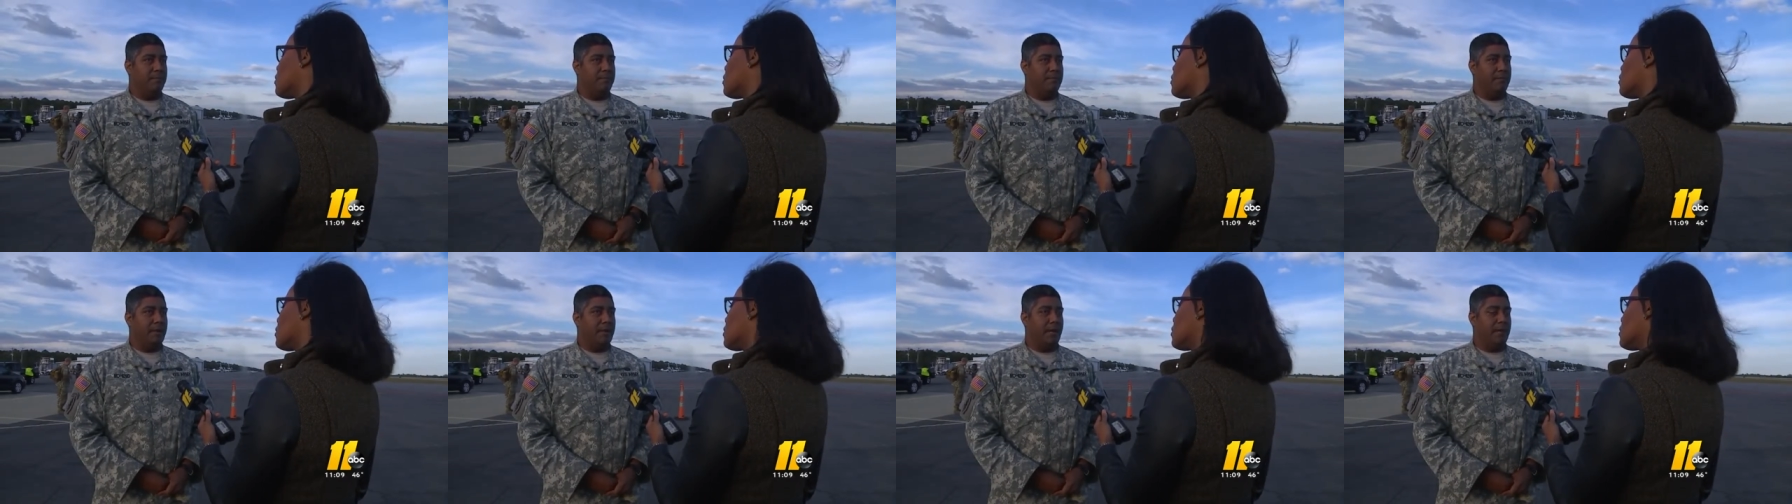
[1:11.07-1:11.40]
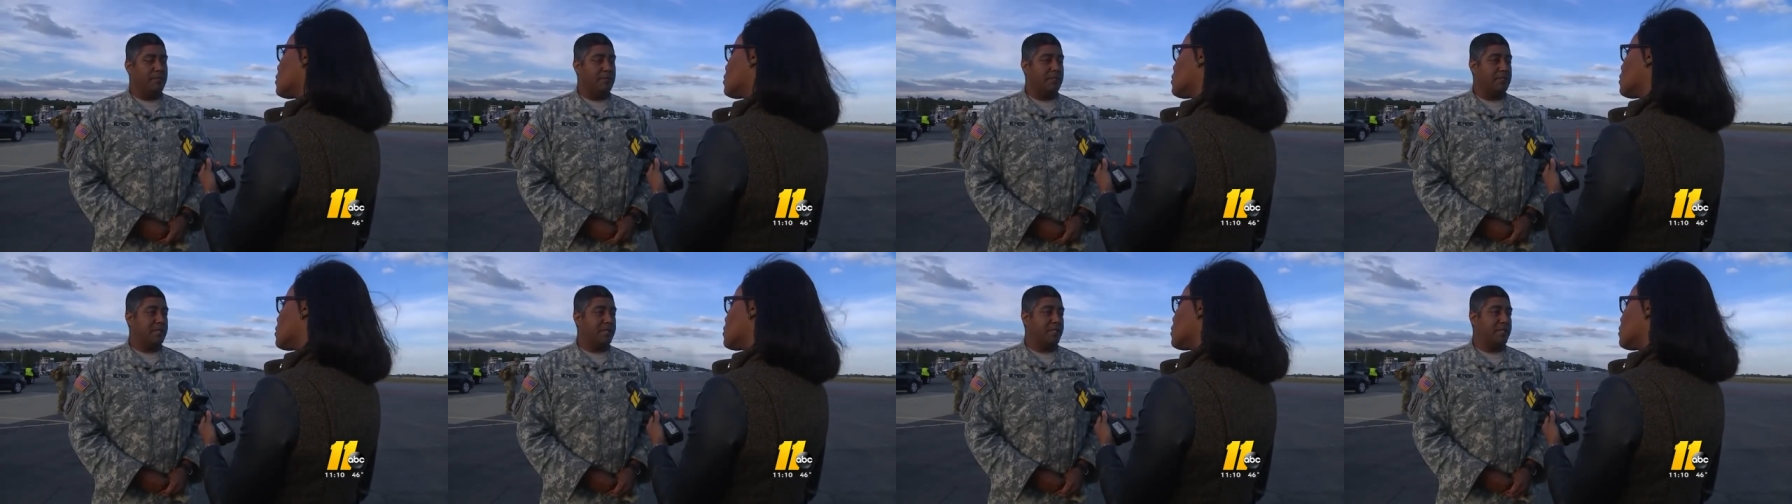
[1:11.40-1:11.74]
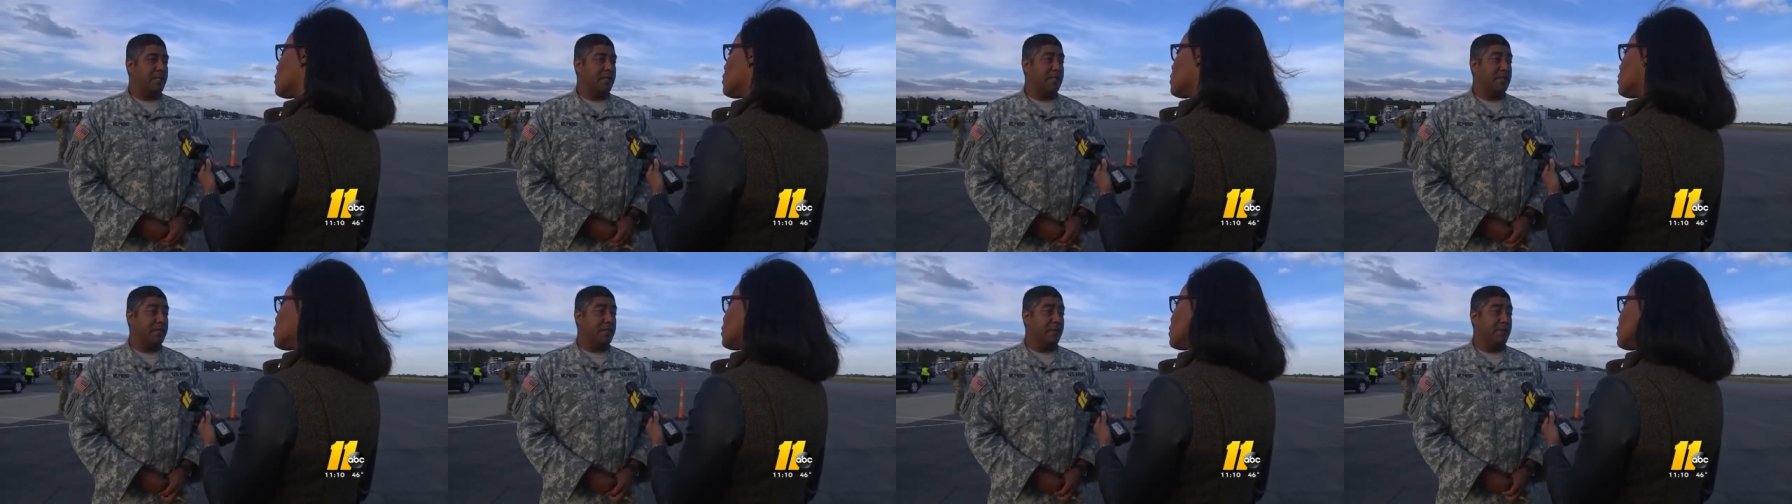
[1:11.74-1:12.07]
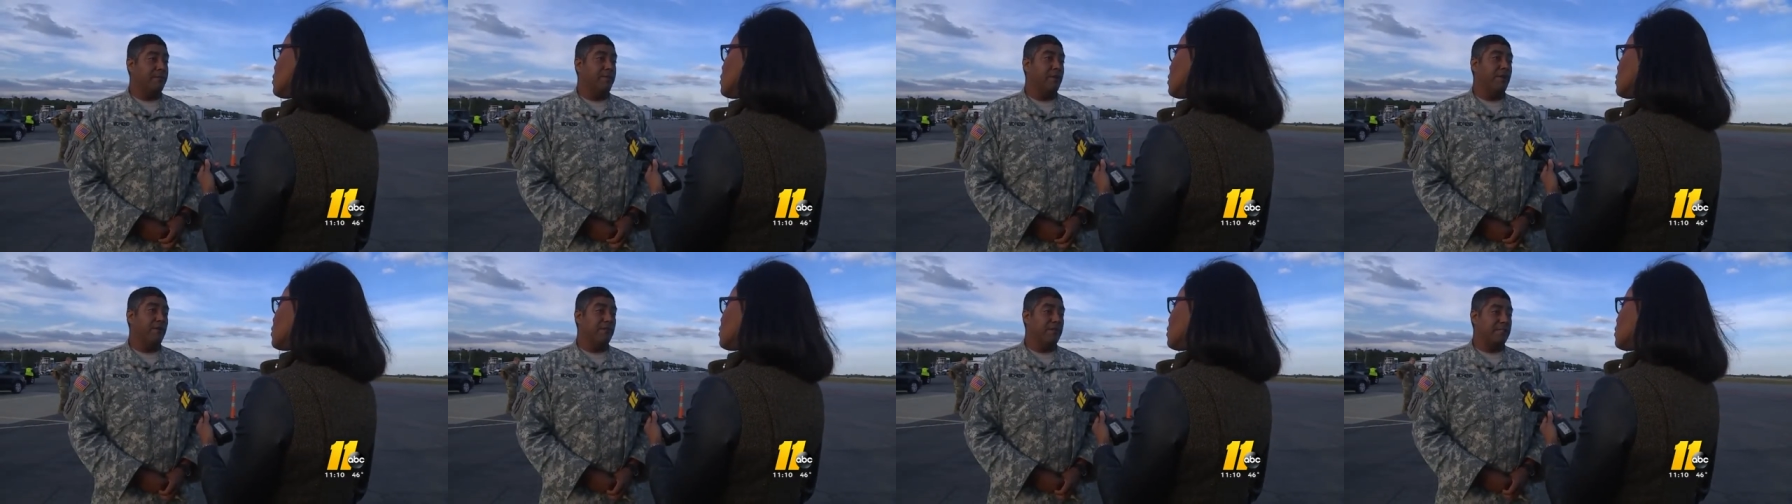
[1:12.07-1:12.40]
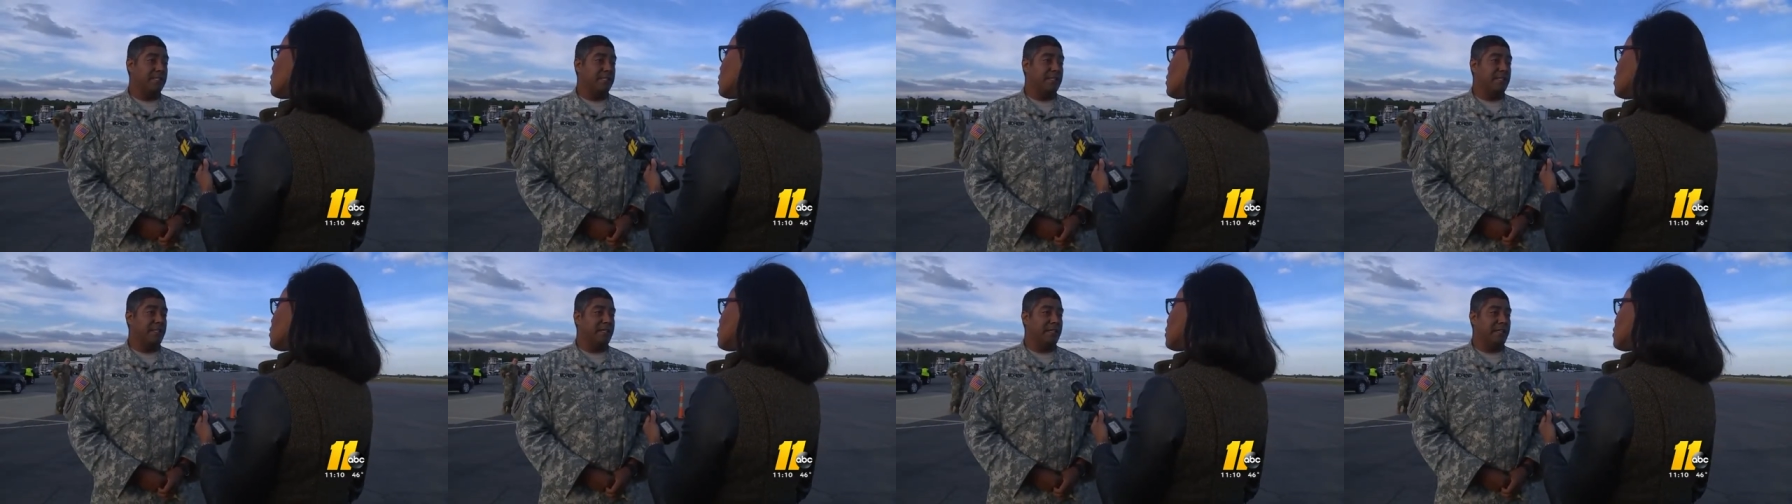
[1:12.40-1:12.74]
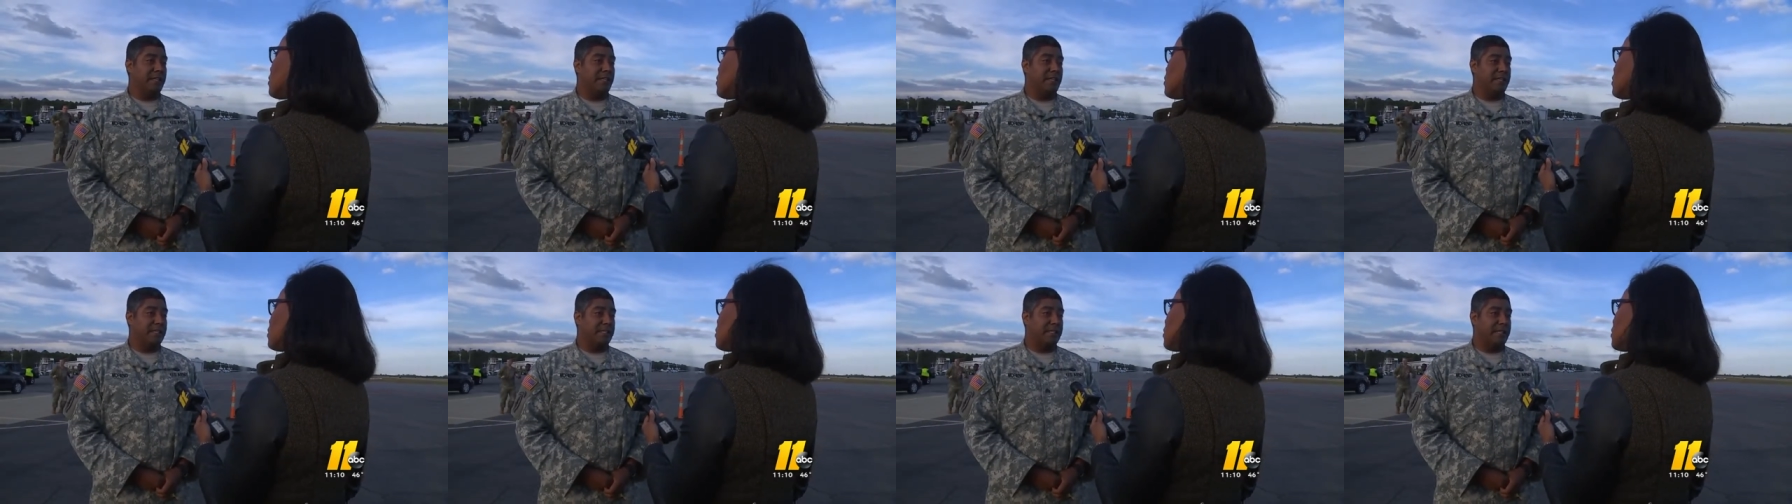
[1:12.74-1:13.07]
I would say that they're very
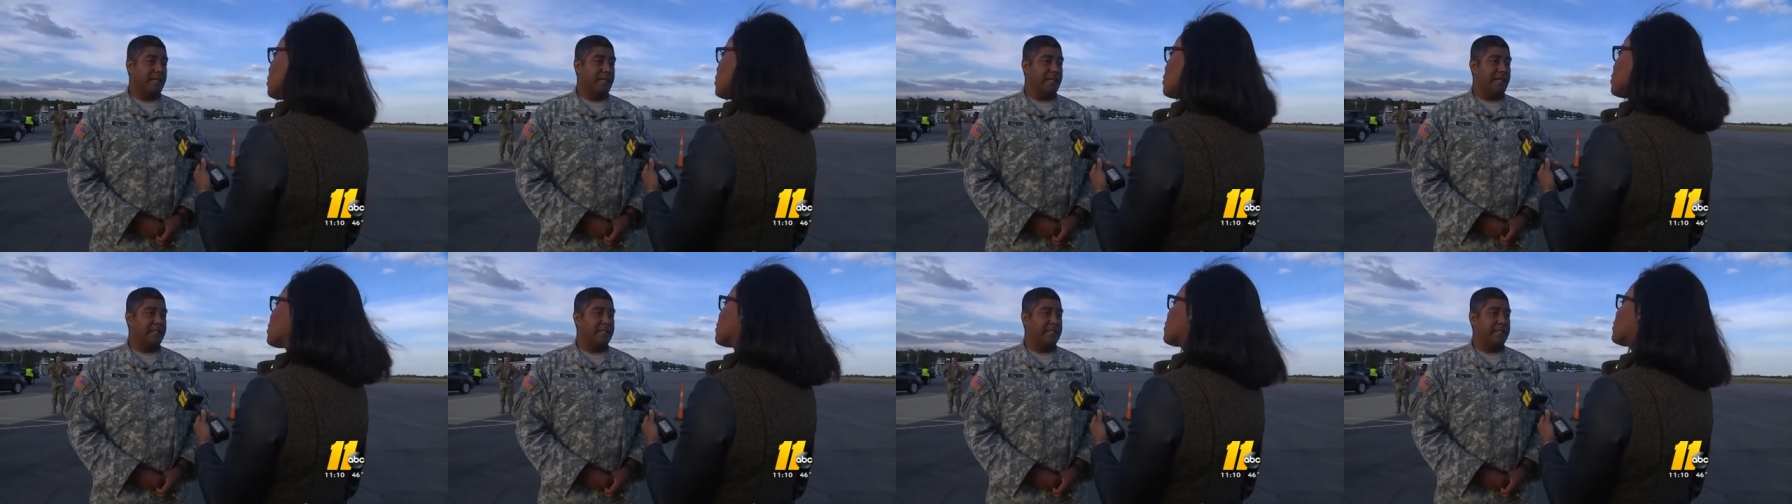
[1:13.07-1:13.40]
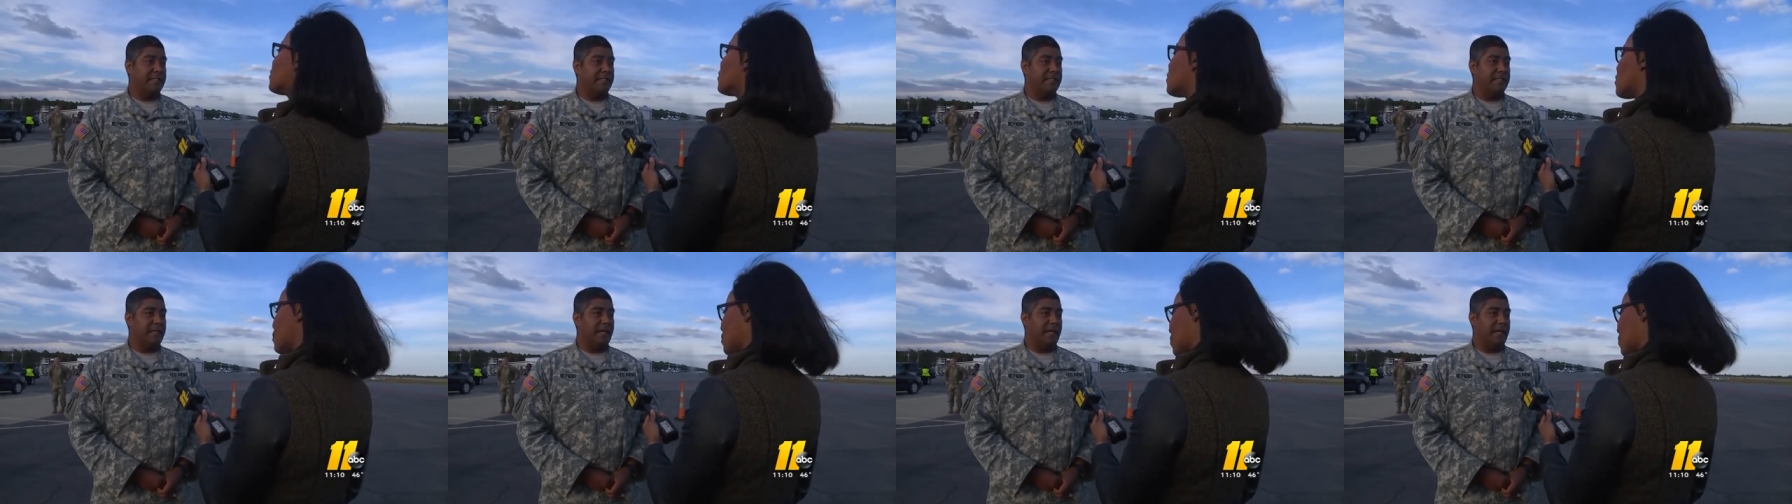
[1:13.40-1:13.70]
resilient as kids.